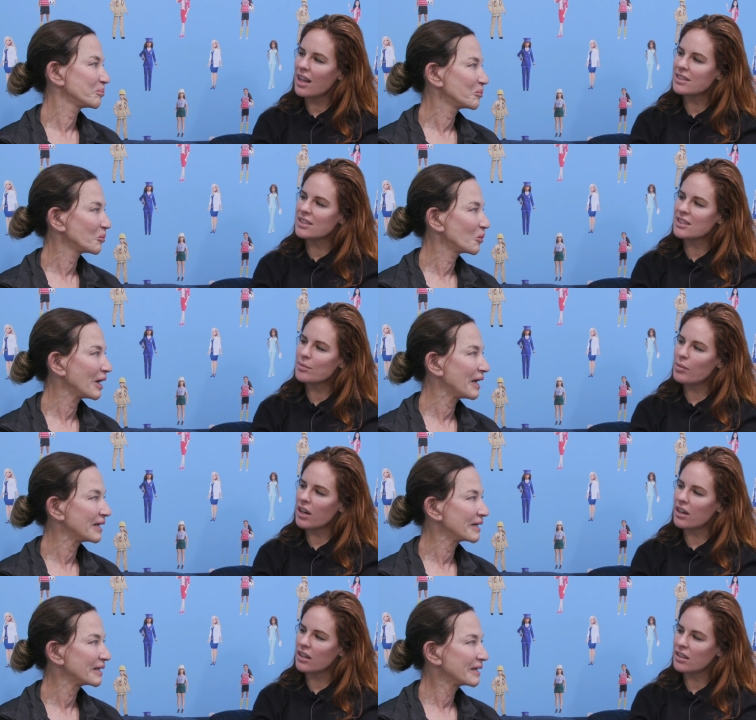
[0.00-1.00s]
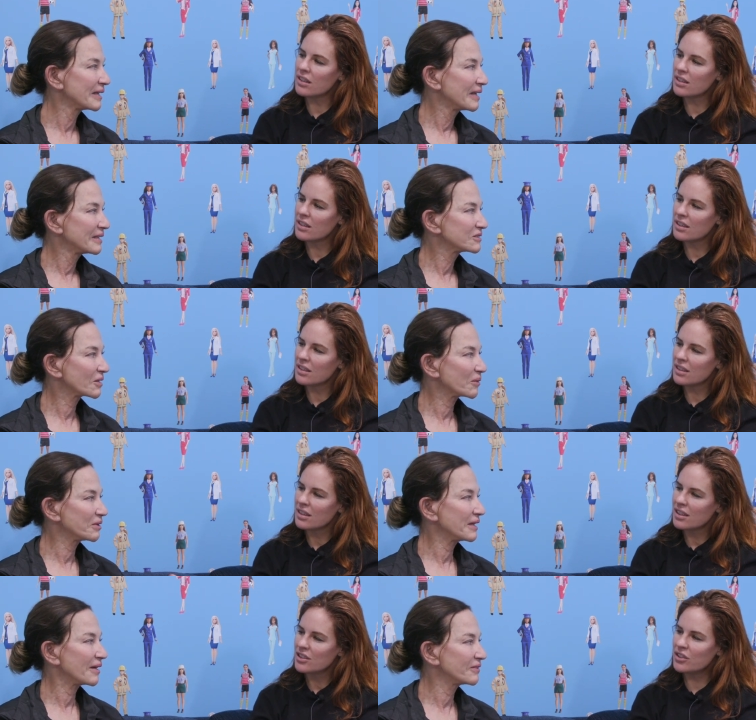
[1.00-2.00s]
Speaker 1: That's way, smart. So that we
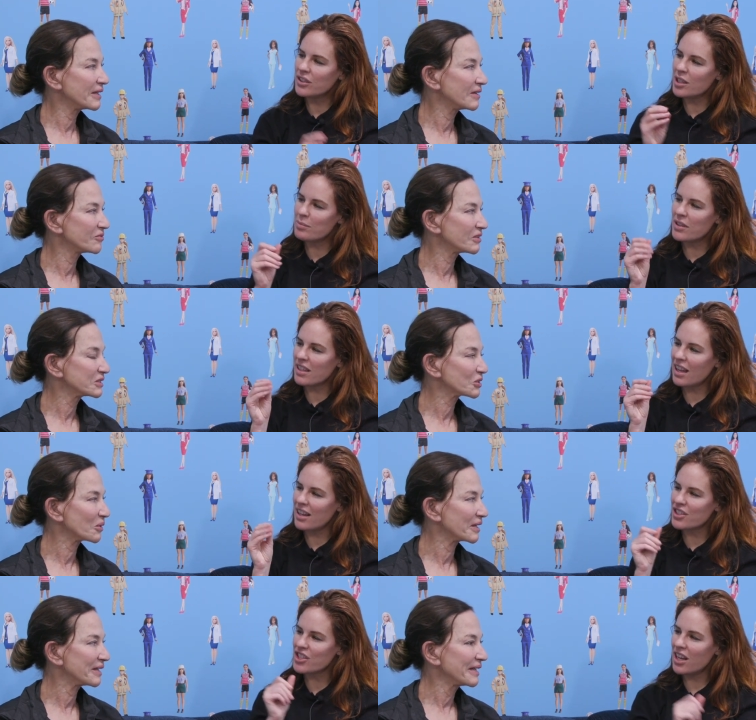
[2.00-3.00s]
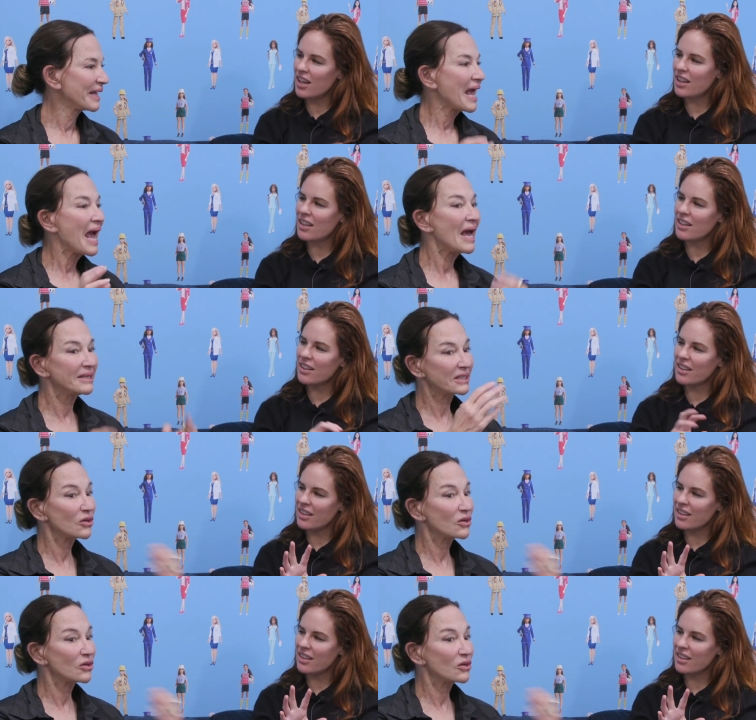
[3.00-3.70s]
have so the keep inventory. The cachet. And it